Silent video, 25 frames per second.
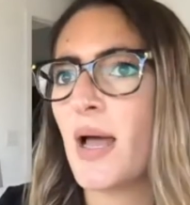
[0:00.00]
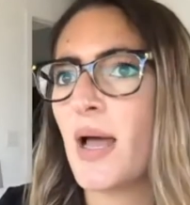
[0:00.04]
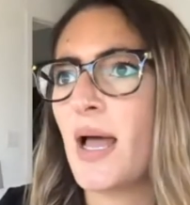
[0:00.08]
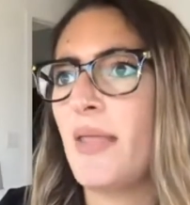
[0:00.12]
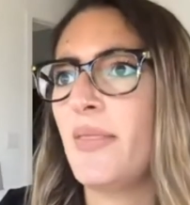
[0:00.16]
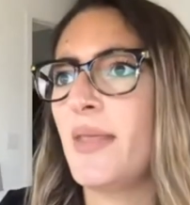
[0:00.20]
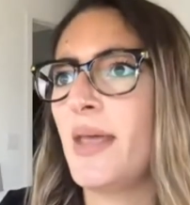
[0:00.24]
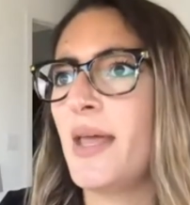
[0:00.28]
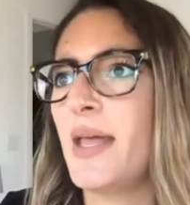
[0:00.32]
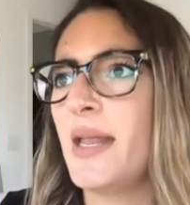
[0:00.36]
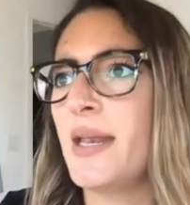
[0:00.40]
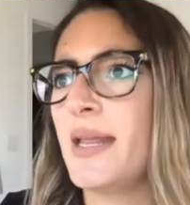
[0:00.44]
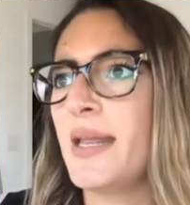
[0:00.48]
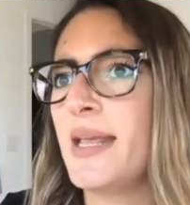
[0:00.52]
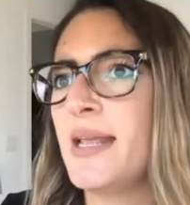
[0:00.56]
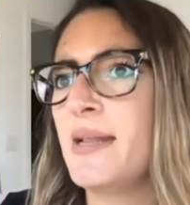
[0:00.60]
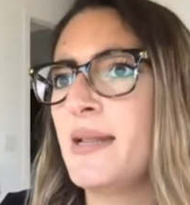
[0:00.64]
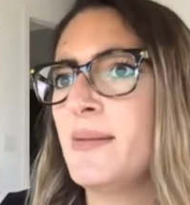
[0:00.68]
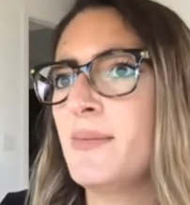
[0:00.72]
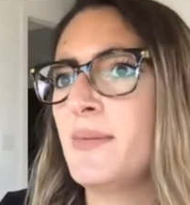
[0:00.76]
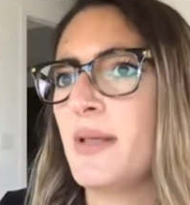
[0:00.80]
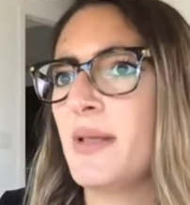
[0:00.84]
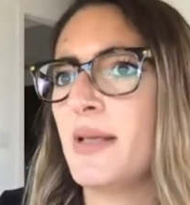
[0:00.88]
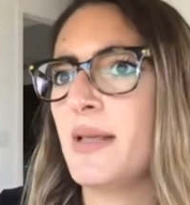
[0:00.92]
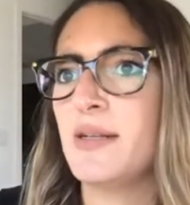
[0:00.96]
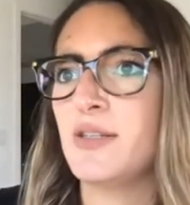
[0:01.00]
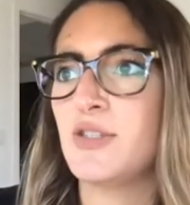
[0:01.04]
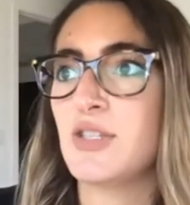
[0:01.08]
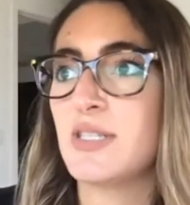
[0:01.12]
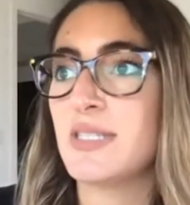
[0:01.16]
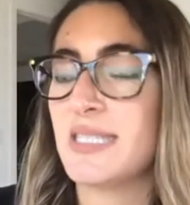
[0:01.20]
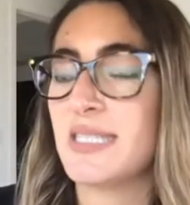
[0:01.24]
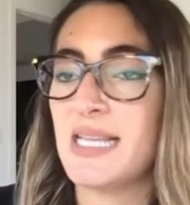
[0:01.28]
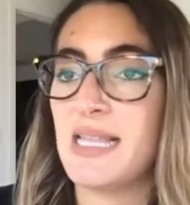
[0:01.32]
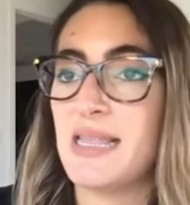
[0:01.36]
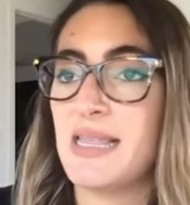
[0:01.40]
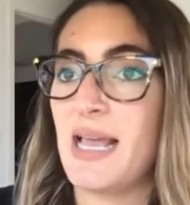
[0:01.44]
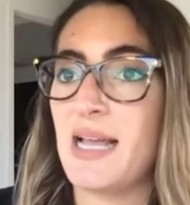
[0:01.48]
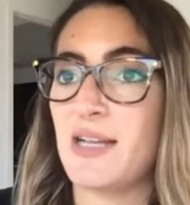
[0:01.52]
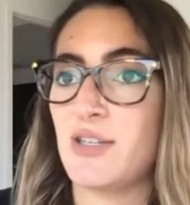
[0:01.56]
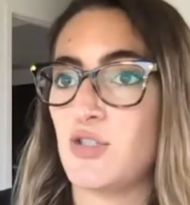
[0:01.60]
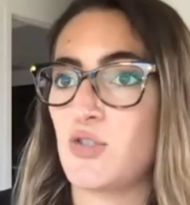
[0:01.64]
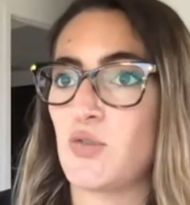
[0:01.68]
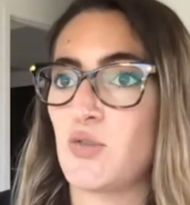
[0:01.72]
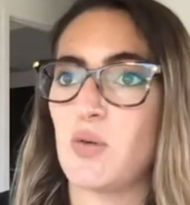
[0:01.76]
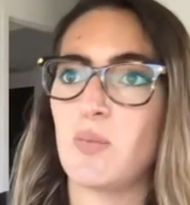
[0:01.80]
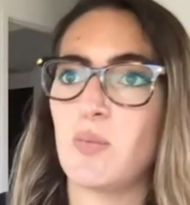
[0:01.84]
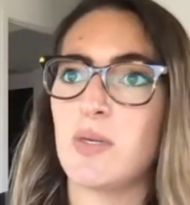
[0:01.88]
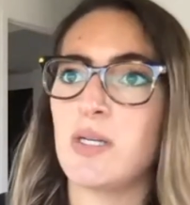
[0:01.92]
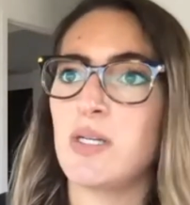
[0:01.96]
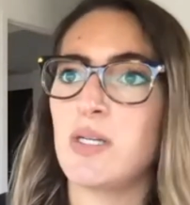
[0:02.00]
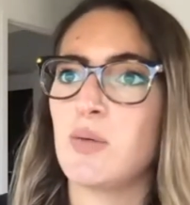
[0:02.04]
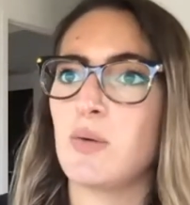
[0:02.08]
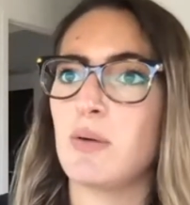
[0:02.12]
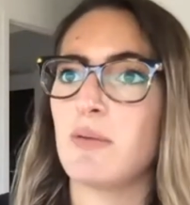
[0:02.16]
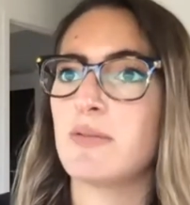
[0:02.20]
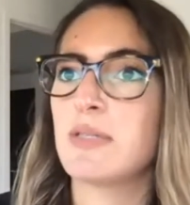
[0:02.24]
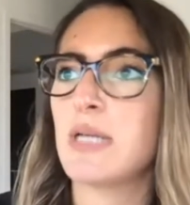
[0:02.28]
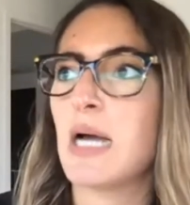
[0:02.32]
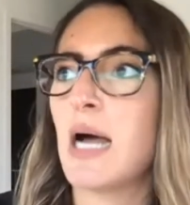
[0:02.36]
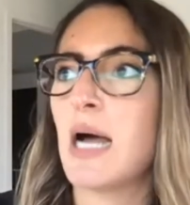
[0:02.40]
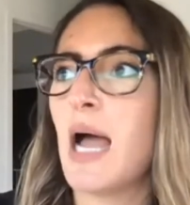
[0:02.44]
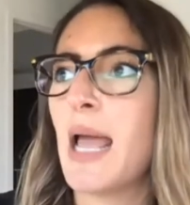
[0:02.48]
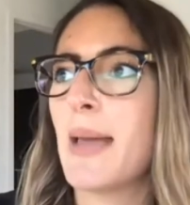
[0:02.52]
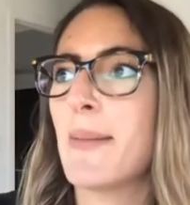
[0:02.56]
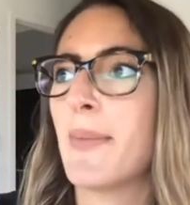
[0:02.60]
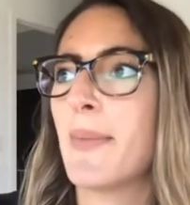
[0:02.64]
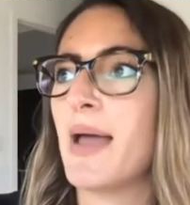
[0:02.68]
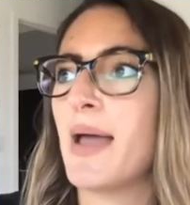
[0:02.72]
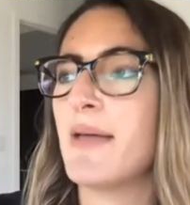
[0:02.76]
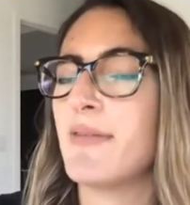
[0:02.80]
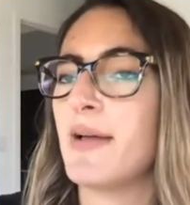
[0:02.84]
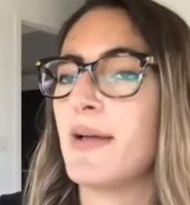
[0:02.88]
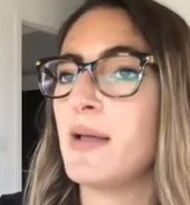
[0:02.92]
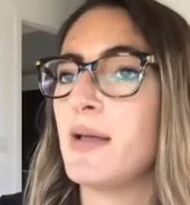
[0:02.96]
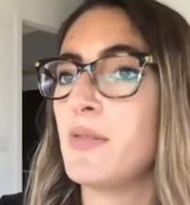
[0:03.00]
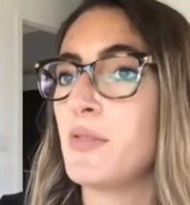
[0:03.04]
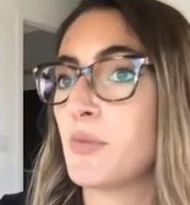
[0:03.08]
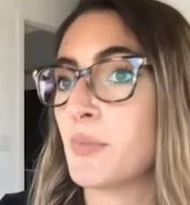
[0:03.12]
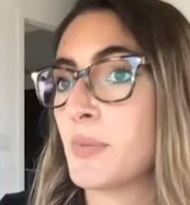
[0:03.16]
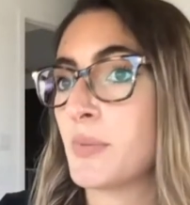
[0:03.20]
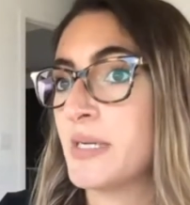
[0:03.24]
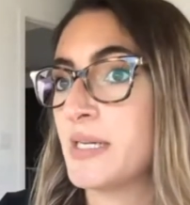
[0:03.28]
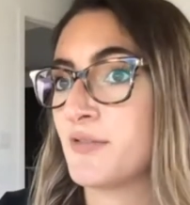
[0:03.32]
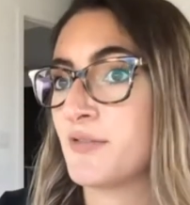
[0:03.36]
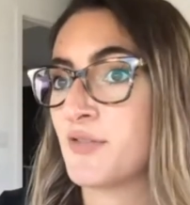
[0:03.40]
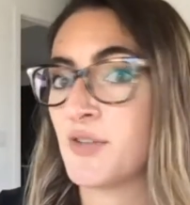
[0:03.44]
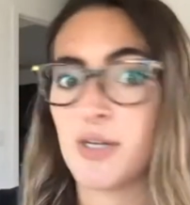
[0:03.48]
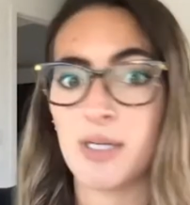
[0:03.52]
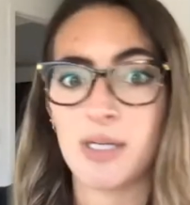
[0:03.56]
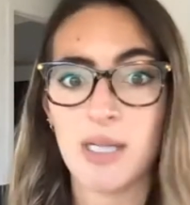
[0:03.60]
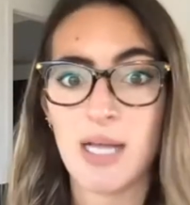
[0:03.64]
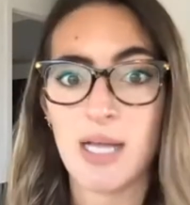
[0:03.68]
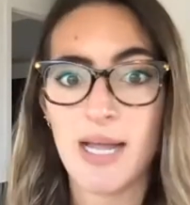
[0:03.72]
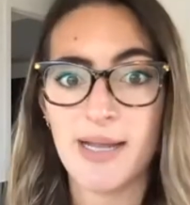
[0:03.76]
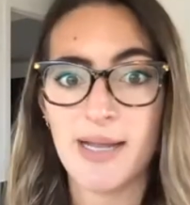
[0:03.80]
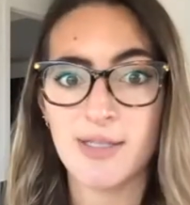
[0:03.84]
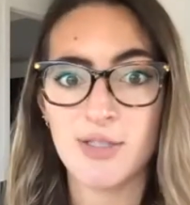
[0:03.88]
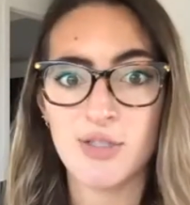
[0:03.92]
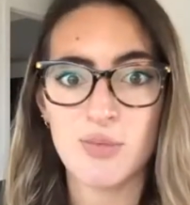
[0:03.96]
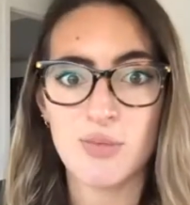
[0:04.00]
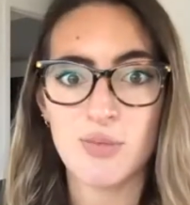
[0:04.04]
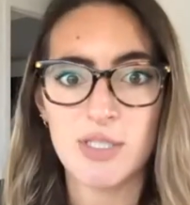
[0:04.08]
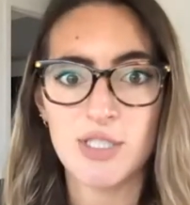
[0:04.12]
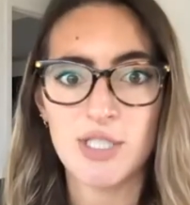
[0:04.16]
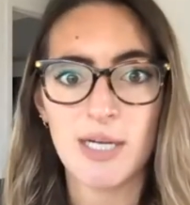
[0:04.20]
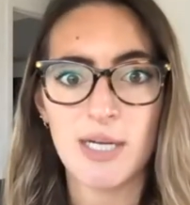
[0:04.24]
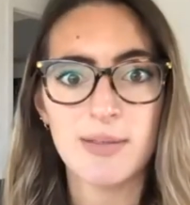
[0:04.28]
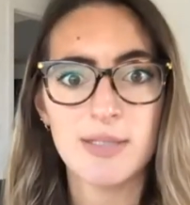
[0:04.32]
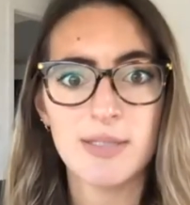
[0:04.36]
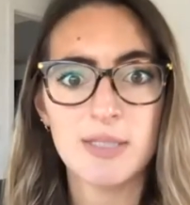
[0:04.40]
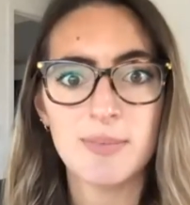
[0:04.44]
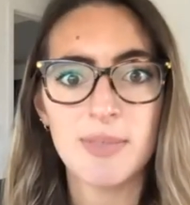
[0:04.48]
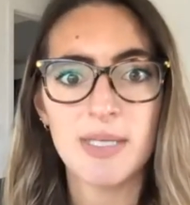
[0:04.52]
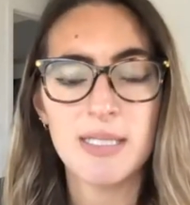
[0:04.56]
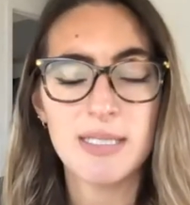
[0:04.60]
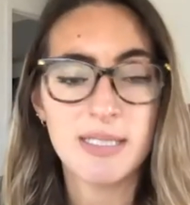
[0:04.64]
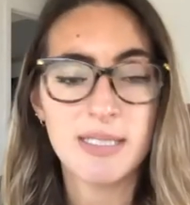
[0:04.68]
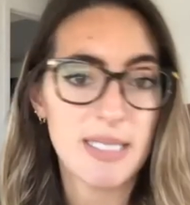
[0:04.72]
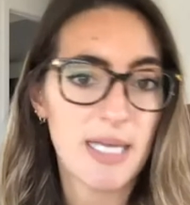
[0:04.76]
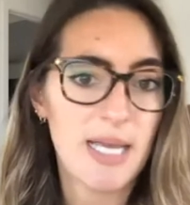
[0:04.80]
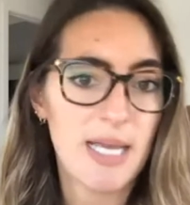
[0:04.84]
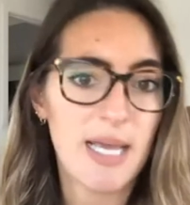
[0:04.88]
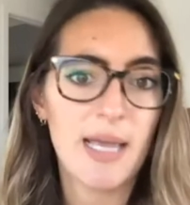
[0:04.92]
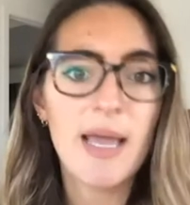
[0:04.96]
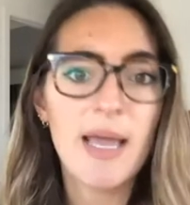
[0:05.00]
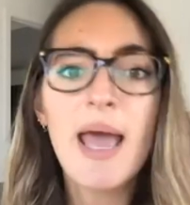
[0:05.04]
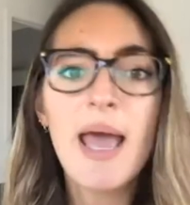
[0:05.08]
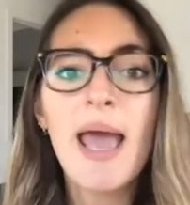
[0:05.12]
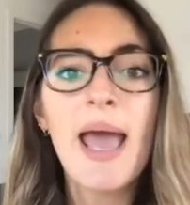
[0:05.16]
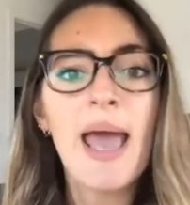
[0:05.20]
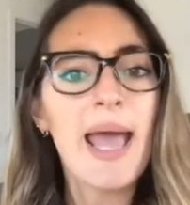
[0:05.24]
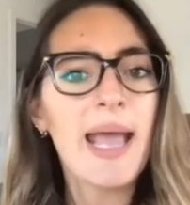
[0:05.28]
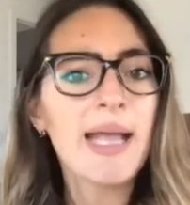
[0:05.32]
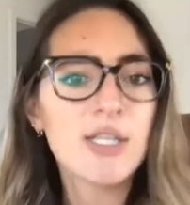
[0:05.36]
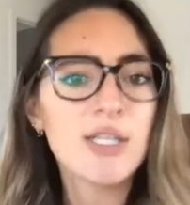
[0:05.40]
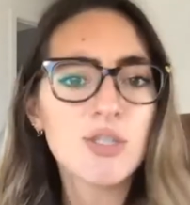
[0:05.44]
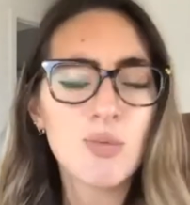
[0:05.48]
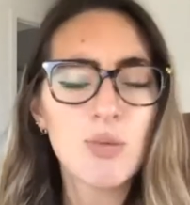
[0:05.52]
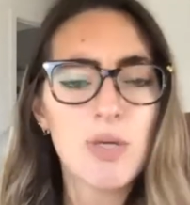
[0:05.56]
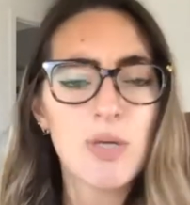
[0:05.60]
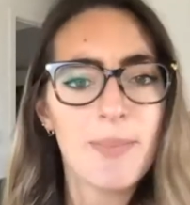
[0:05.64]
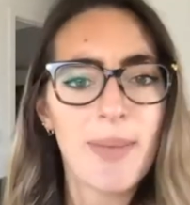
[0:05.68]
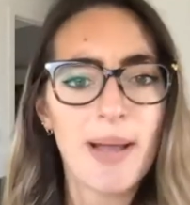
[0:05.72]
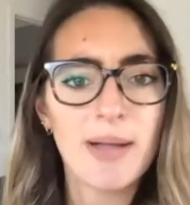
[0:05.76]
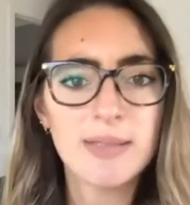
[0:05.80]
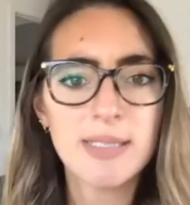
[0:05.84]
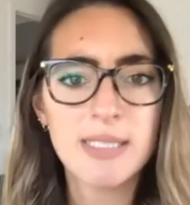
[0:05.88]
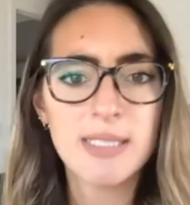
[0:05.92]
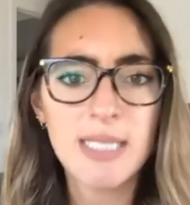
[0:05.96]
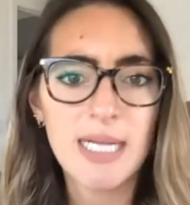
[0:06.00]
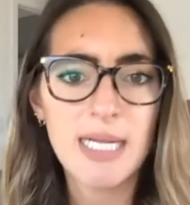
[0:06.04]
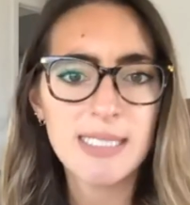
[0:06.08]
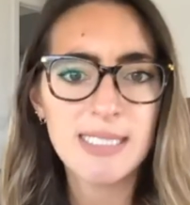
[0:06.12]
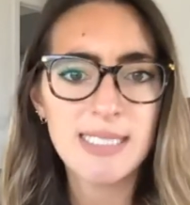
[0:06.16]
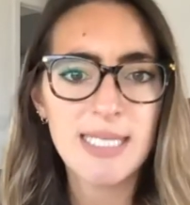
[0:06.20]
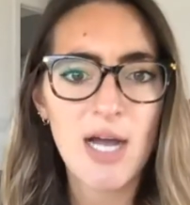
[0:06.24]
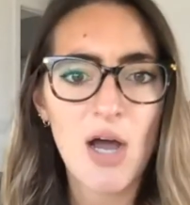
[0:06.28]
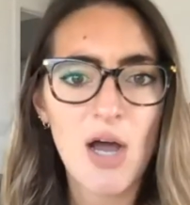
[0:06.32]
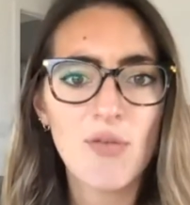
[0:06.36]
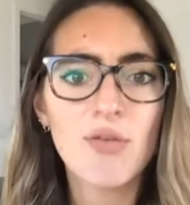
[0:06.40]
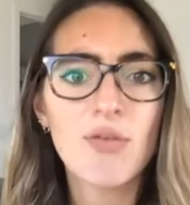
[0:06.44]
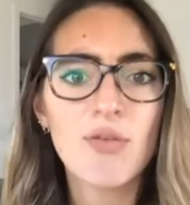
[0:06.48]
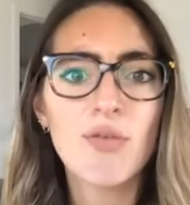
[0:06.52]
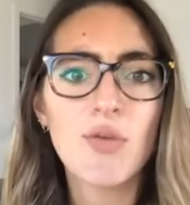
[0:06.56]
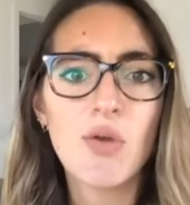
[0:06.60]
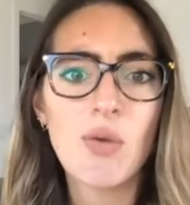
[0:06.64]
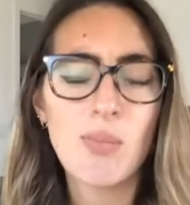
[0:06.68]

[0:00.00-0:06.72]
And then in that short window of time, I've had 3 different clients reach out to me and say, hey, I just want to bounce an idea off of you.